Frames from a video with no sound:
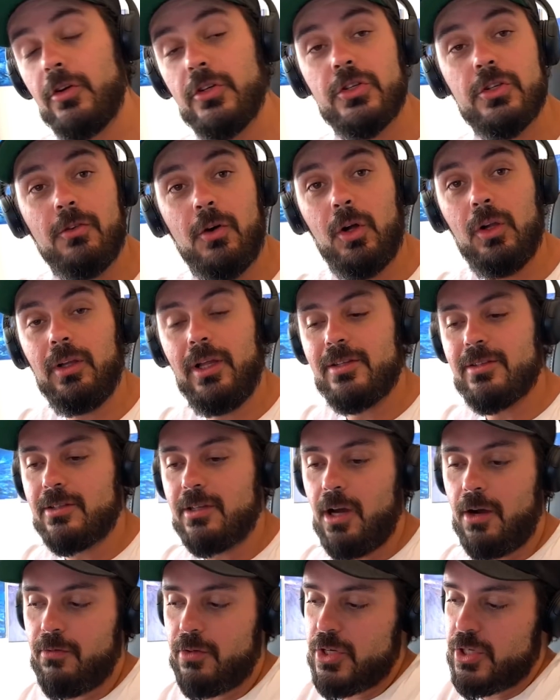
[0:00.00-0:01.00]
First of all, let's
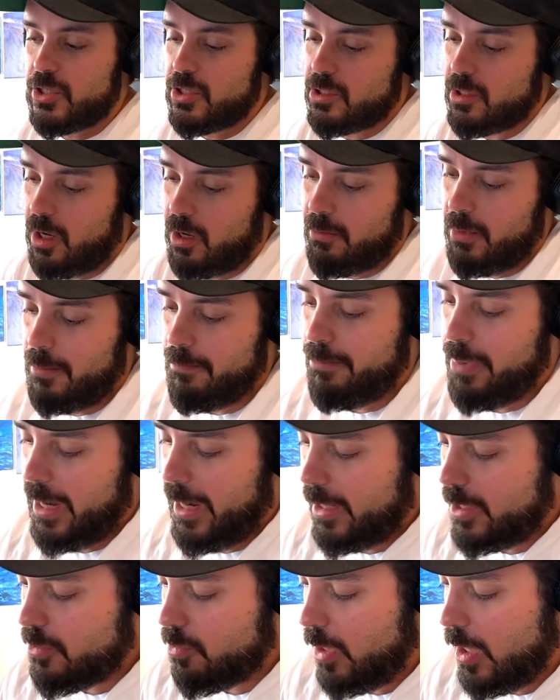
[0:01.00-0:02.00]
cover some
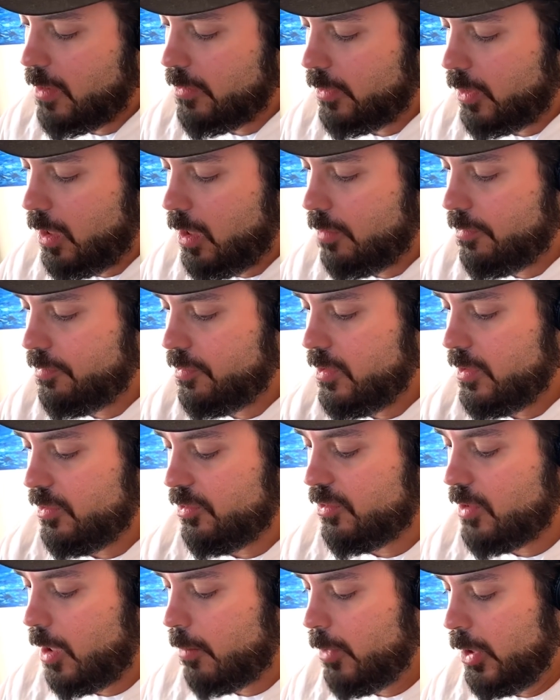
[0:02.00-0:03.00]
background of this
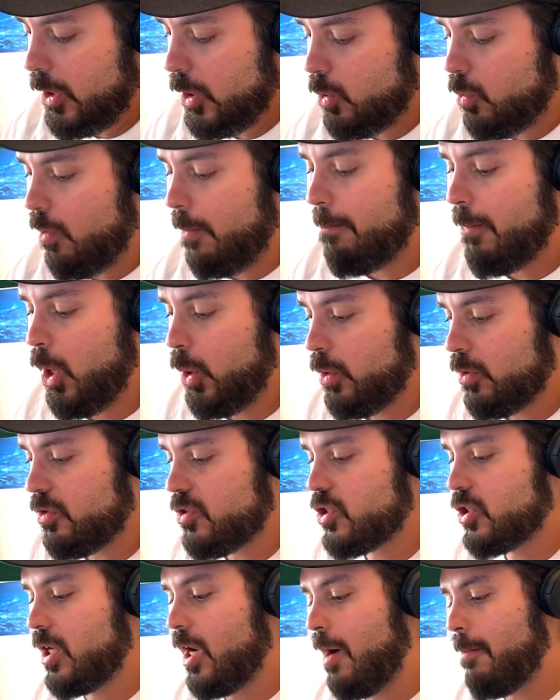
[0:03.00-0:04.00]
W
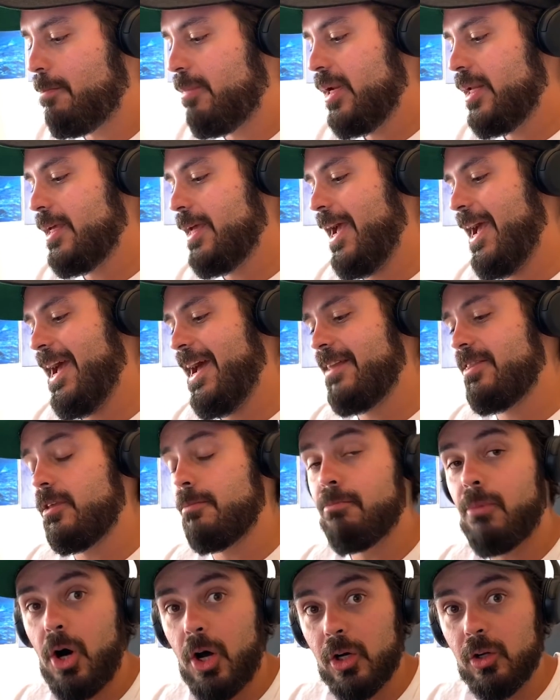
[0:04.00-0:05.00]
Motors company and the
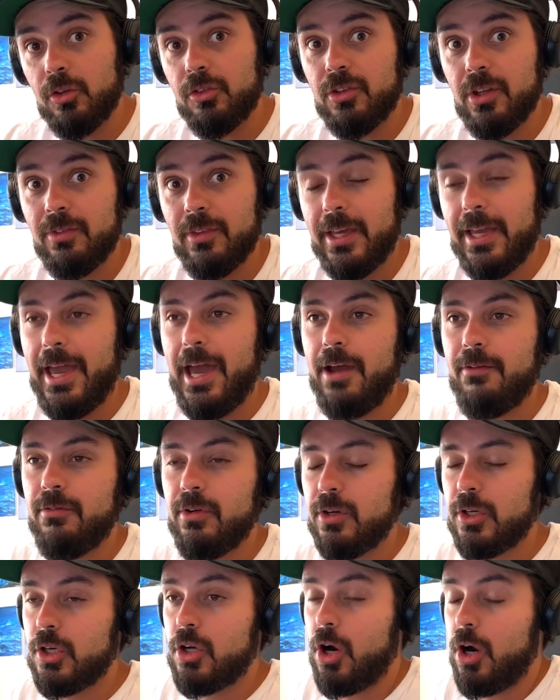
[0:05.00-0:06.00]
models that they have
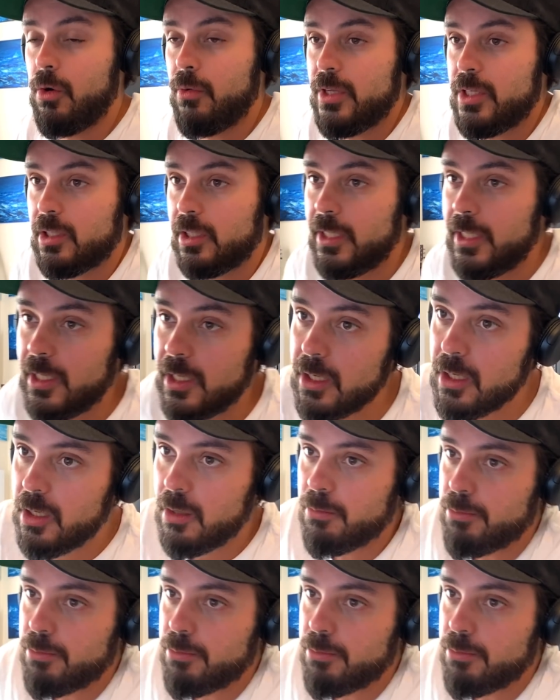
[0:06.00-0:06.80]
currently